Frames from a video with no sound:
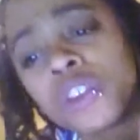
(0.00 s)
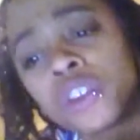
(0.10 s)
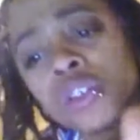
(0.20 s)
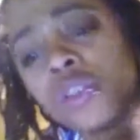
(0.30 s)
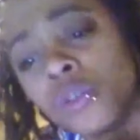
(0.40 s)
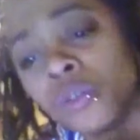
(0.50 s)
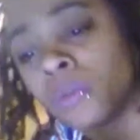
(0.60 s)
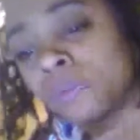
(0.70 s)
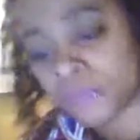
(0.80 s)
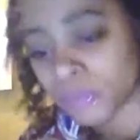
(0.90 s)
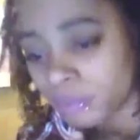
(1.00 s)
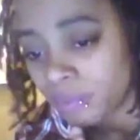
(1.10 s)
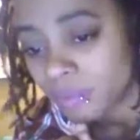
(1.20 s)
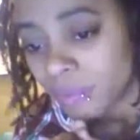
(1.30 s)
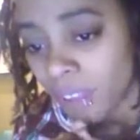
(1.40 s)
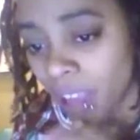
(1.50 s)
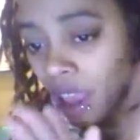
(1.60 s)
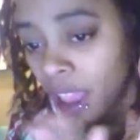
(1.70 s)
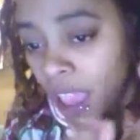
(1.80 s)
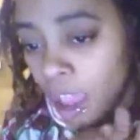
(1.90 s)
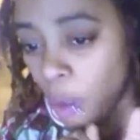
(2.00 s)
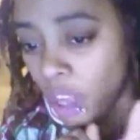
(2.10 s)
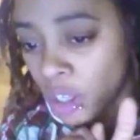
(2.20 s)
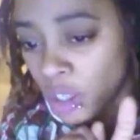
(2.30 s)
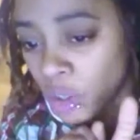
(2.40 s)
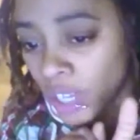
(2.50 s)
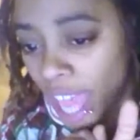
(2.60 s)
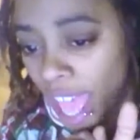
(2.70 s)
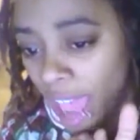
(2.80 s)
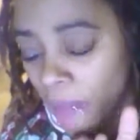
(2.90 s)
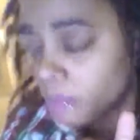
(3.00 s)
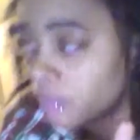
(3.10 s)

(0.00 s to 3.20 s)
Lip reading: with you. And while you're doing that,